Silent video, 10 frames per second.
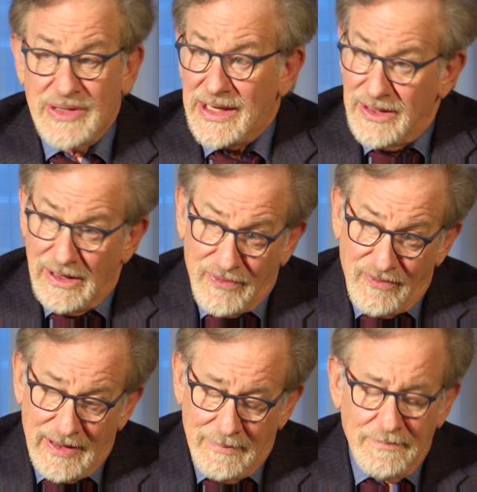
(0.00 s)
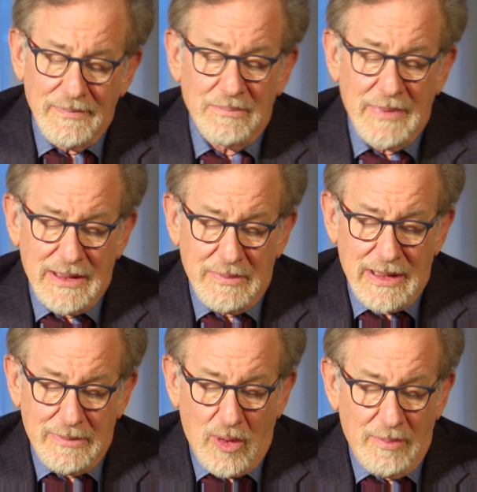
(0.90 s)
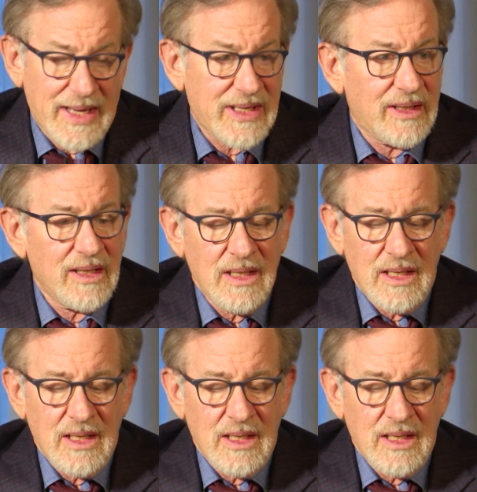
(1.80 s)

not enough of them, but many, many more making,